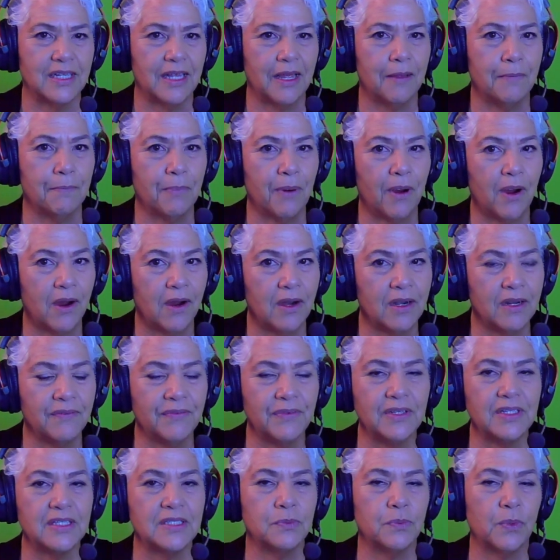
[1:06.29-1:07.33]
And part of
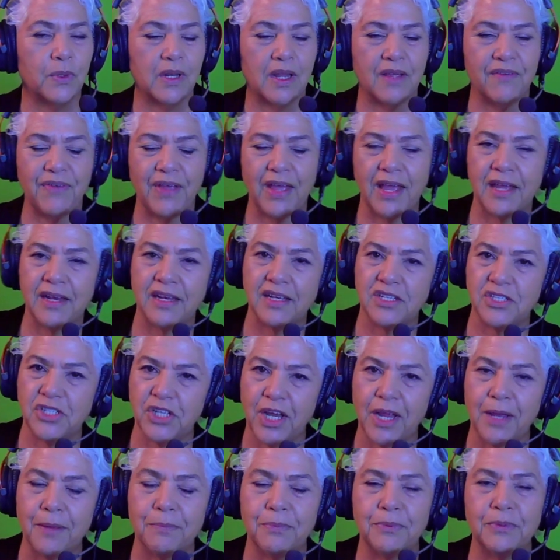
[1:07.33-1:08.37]
it is what I've had in
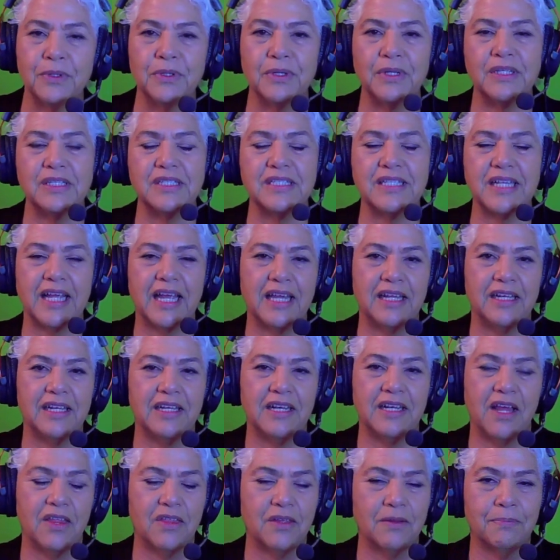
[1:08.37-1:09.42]
Jamboards and in
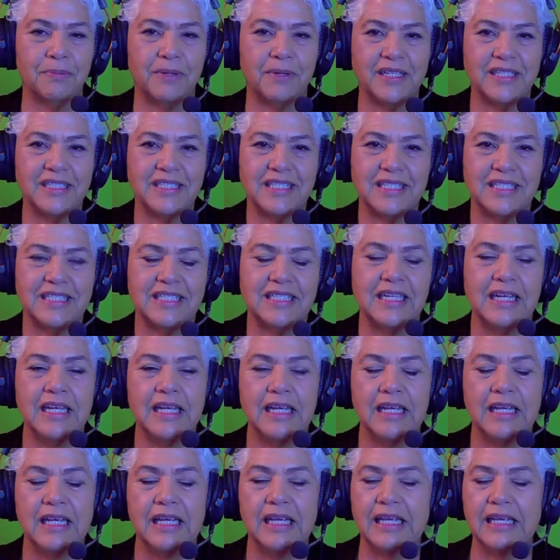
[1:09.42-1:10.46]
other places.
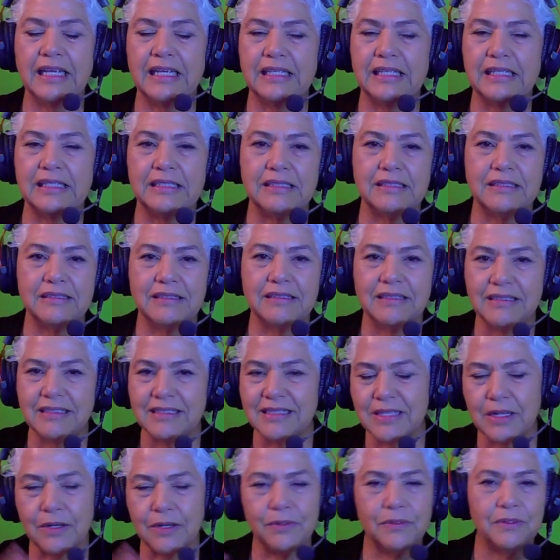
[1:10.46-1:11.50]
And
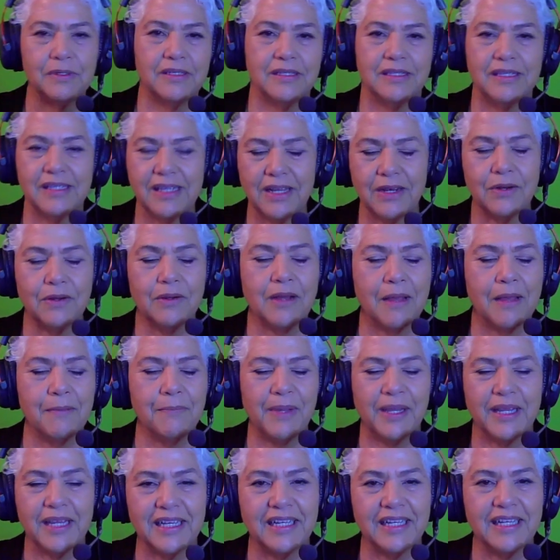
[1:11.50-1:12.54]
so, I'm
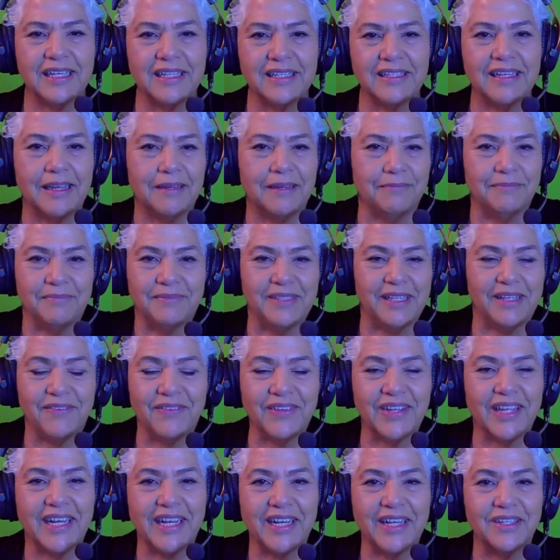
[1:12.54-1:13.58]

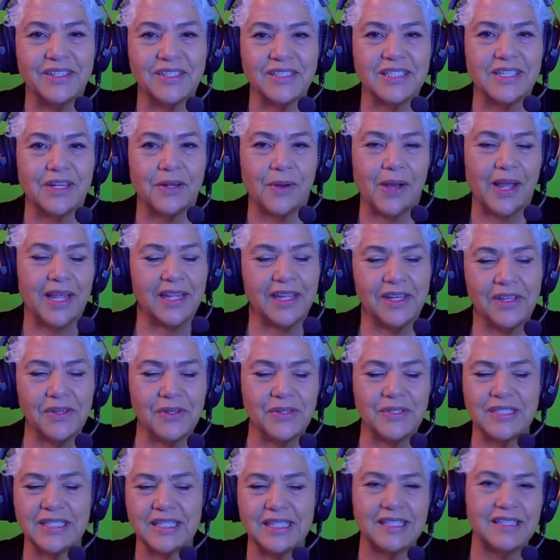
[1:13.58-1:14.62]
leaving it here so I can
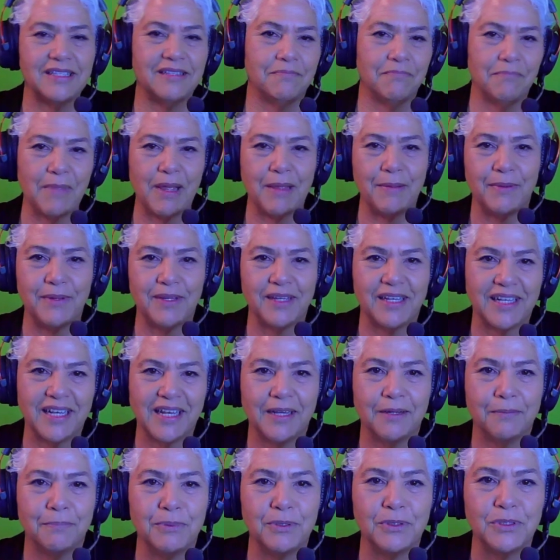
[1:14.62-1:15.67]
use it and maybe it can
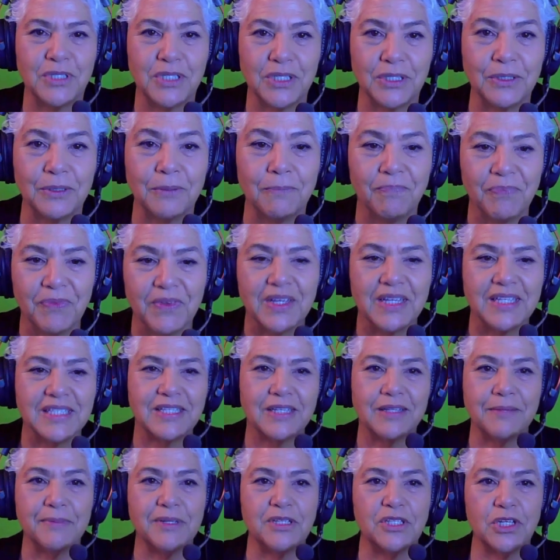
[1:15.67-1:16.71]
help you too. So
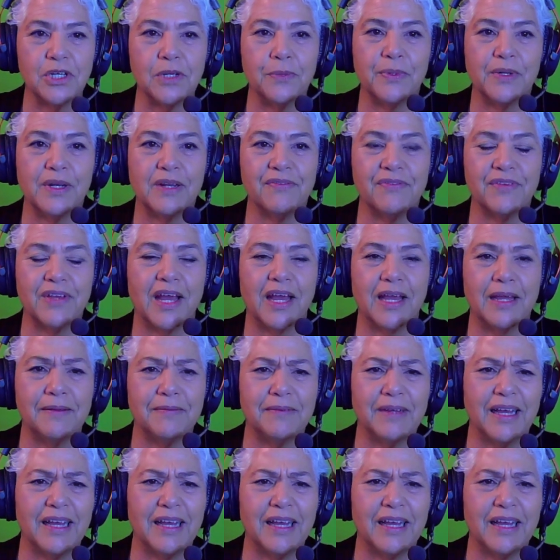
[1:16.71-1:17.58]
let me show you what I've got.